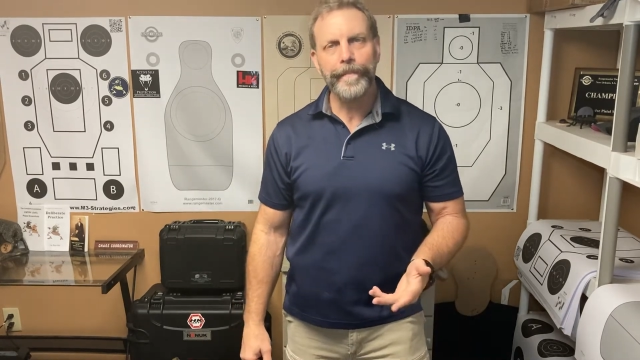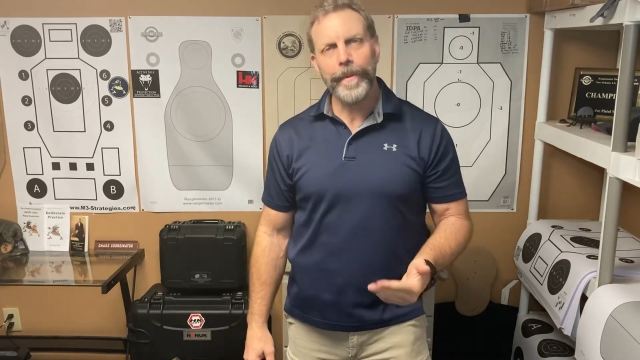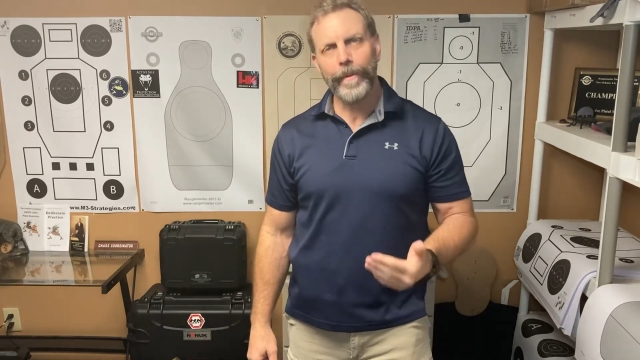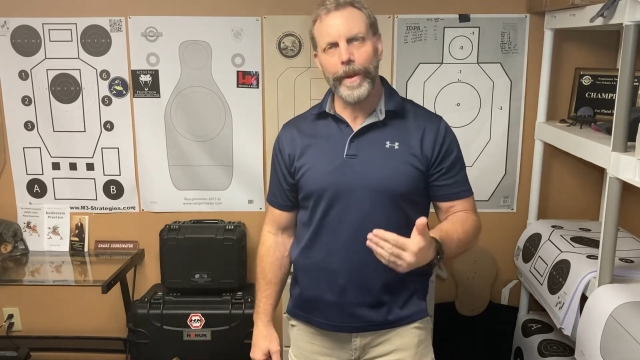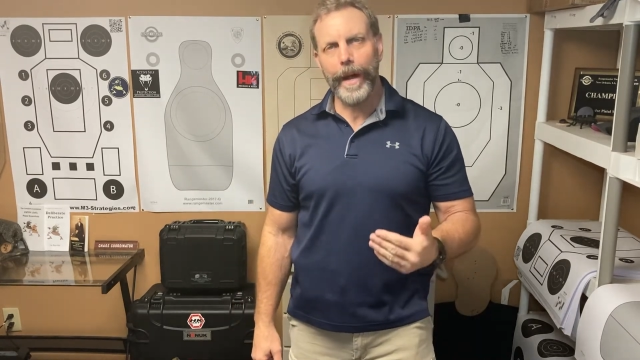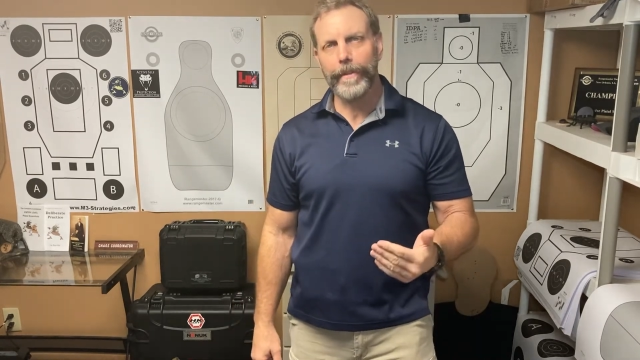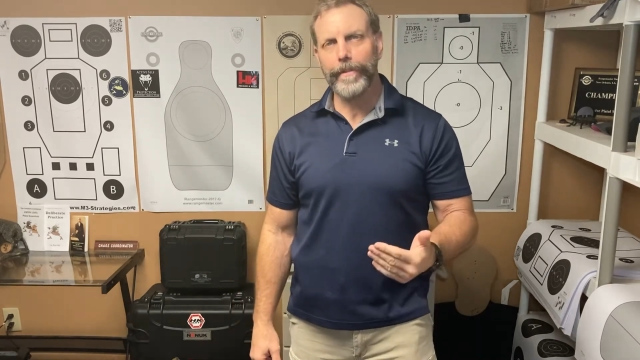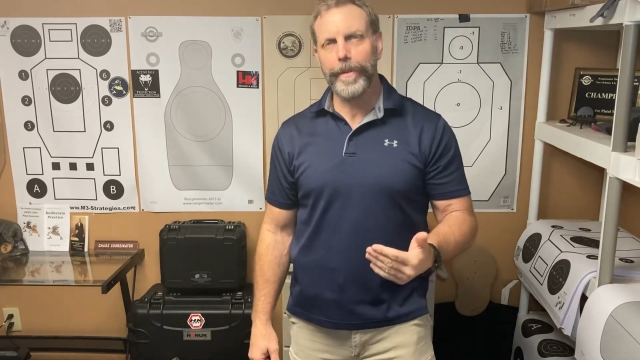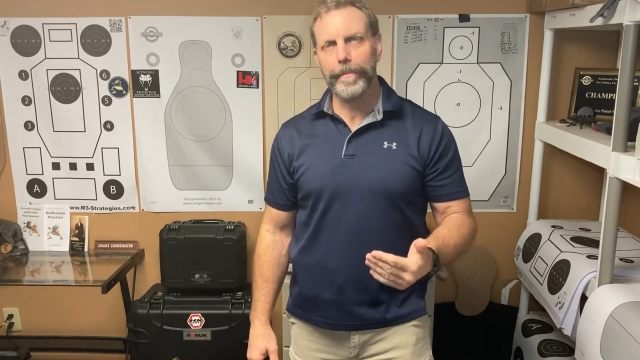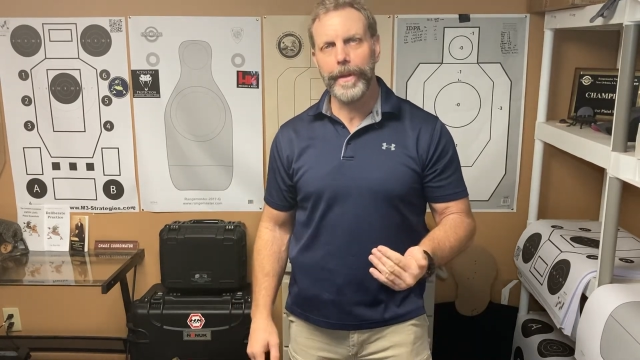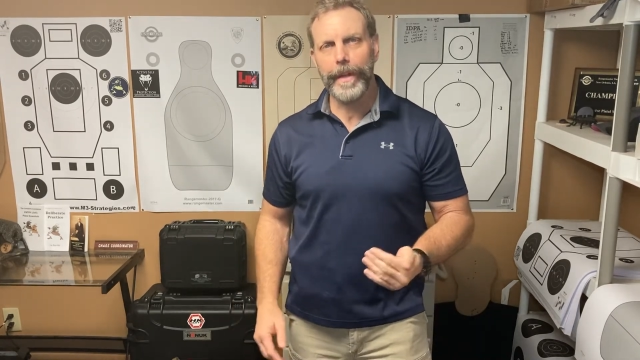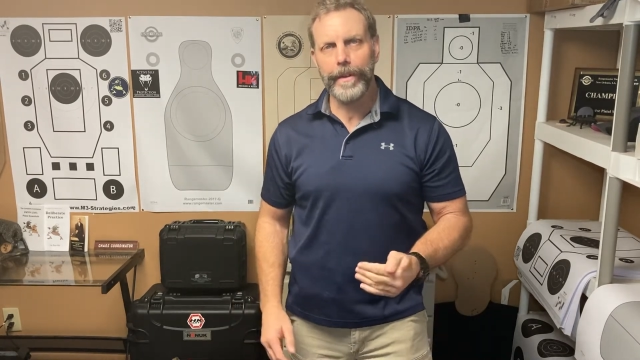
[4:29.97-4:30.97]
What I'd
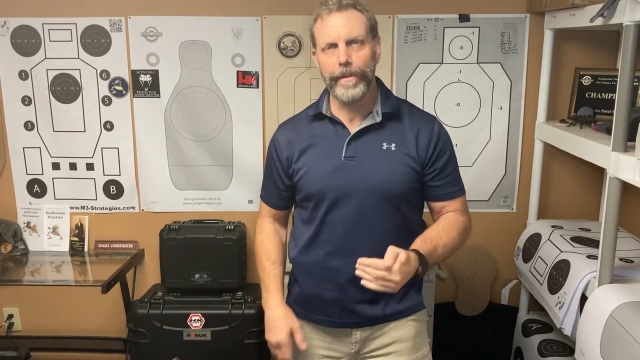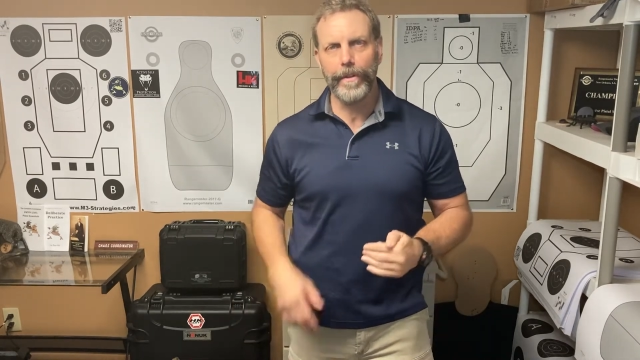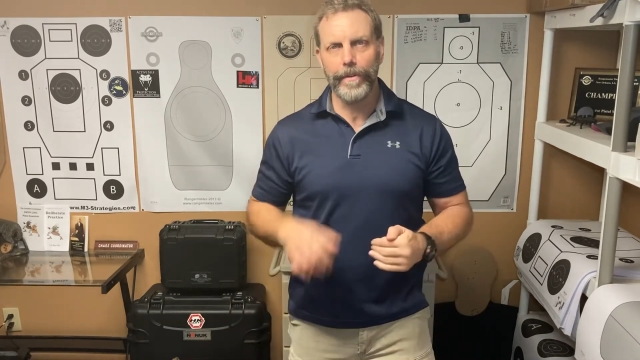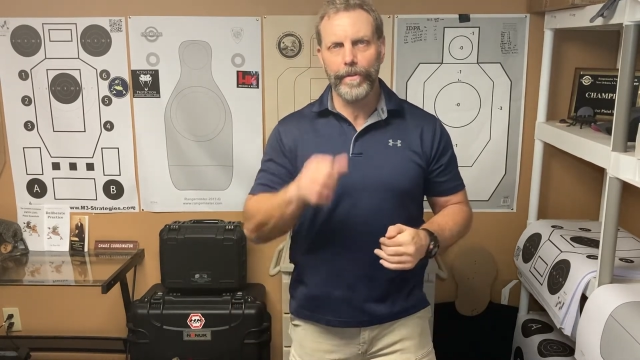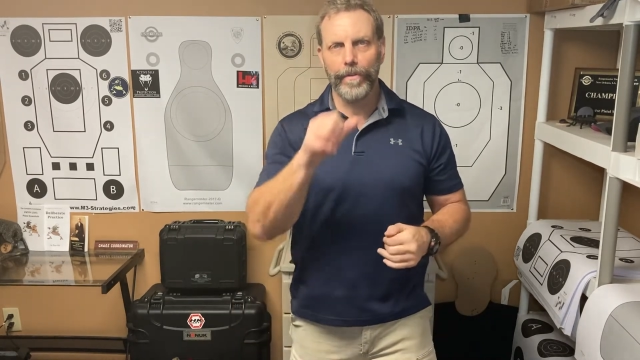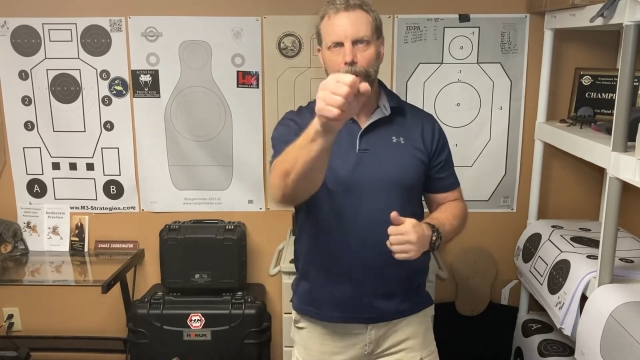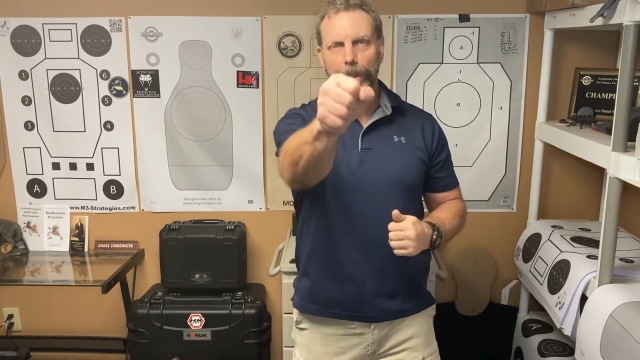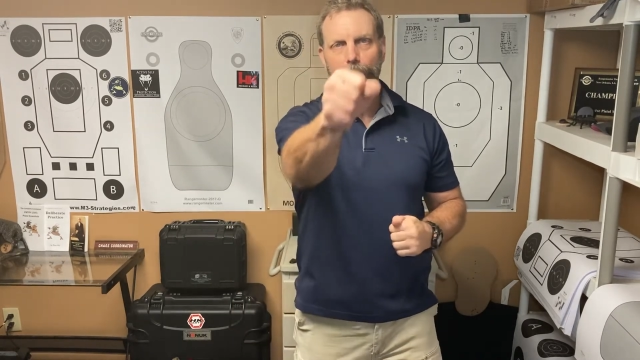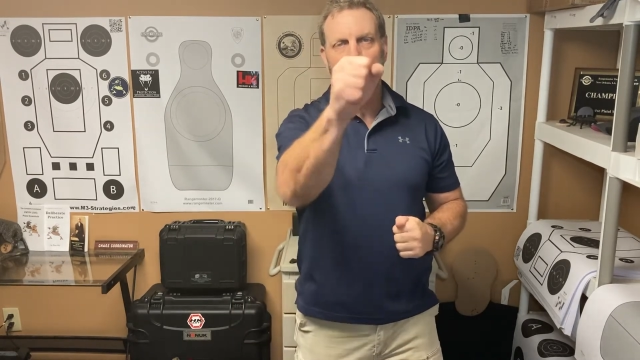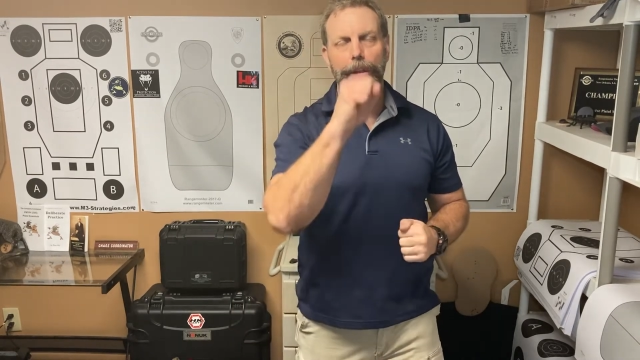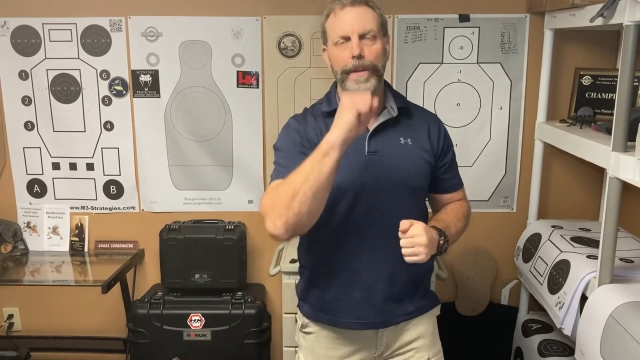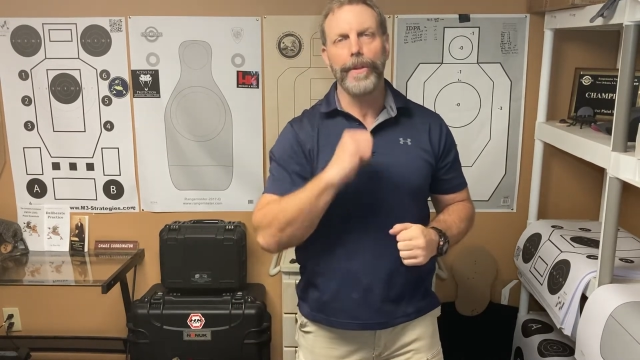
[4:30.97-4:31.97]
simply like to do is draw the
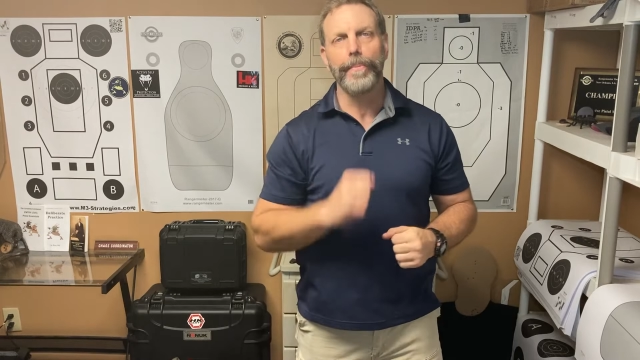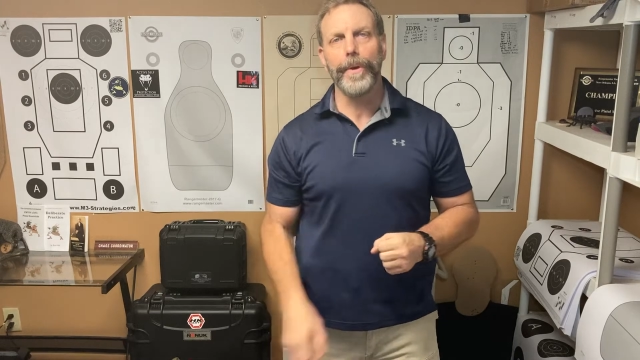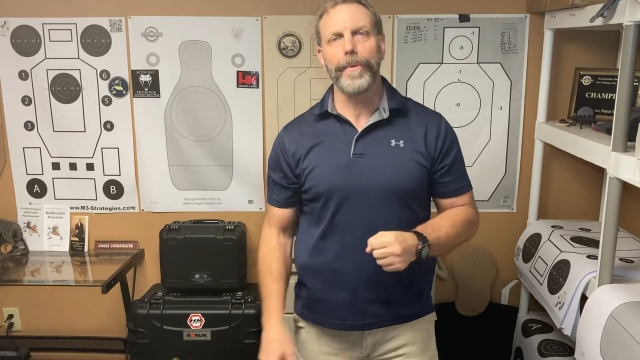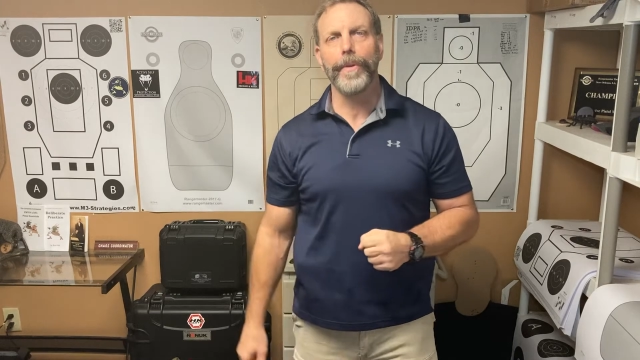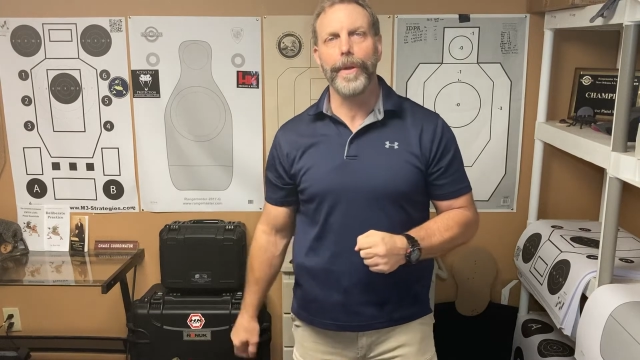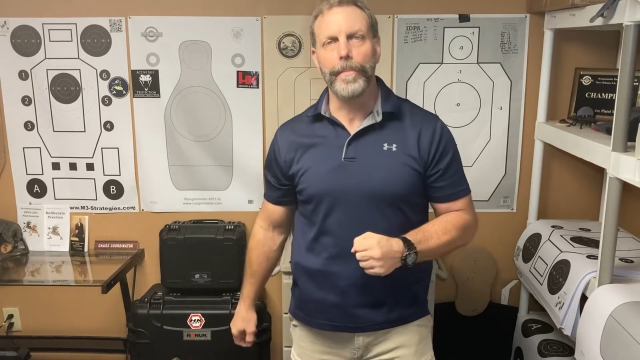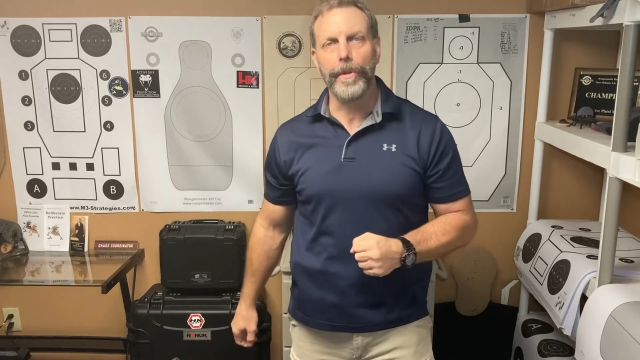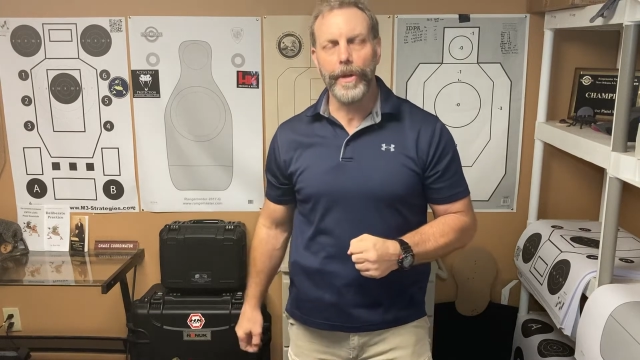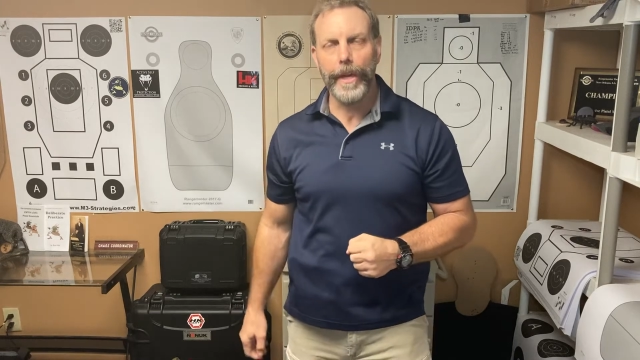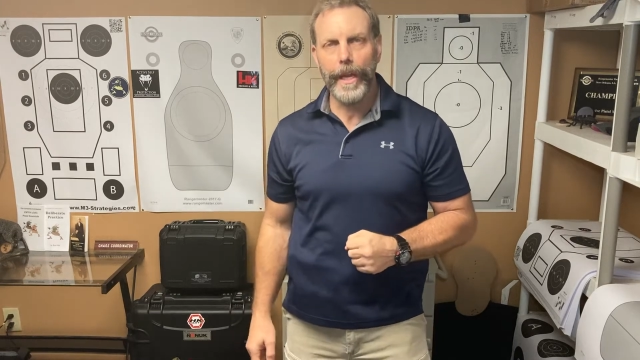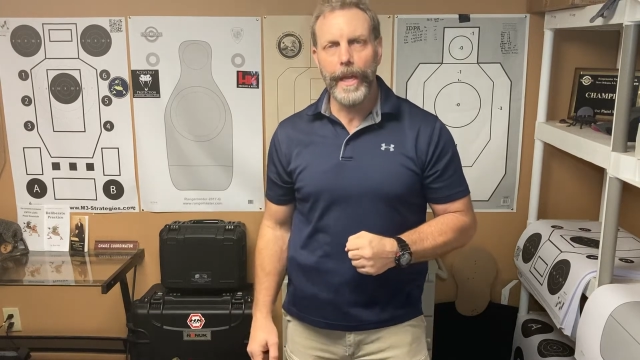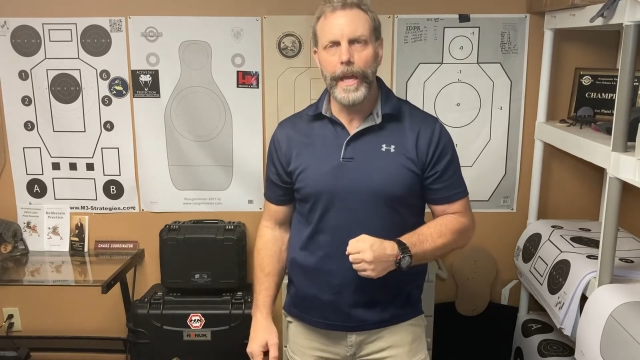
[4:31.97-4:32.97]
gun to the point where I'm looking,